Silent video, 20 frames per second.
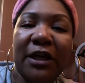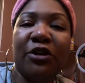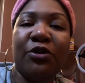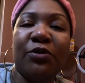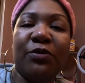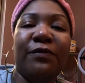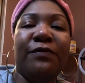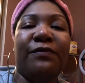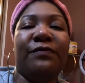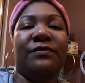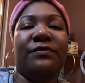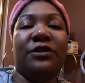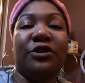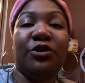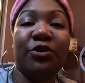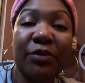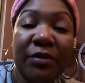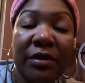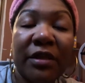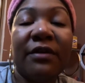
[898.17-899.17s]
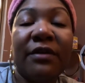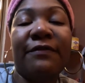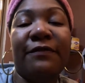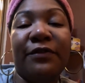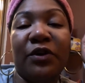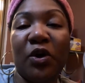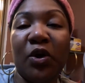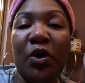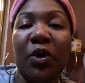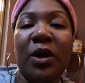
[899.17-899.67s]

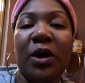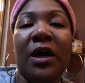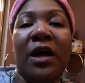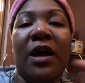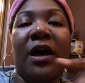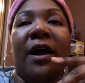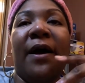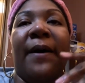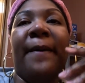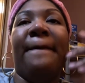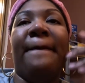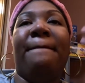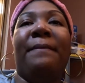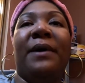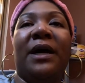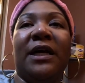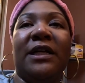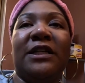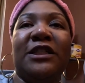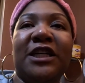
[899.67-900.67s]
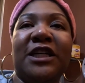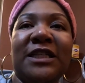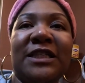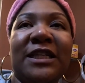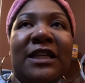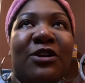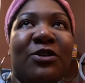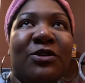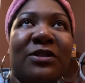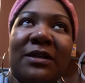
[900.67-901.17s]
youthful, But just a
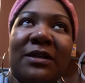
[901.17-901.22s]
little